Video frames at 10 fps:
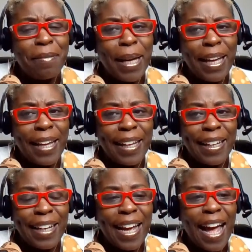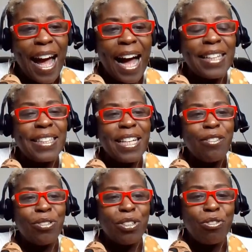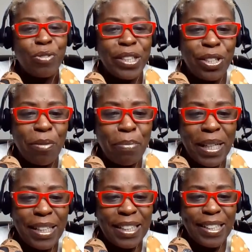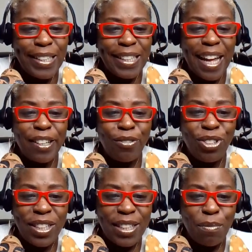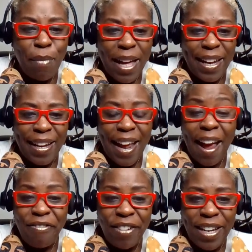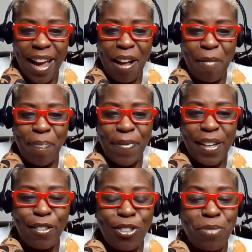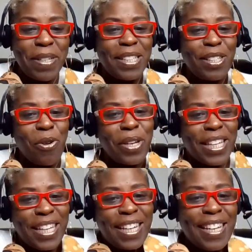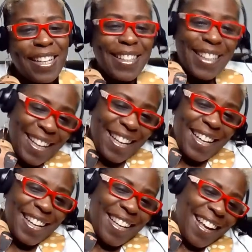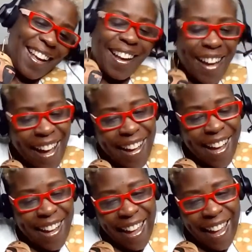man, I say you should treat your business like you just met it every day. You should be so giddy and kiki kiki kaka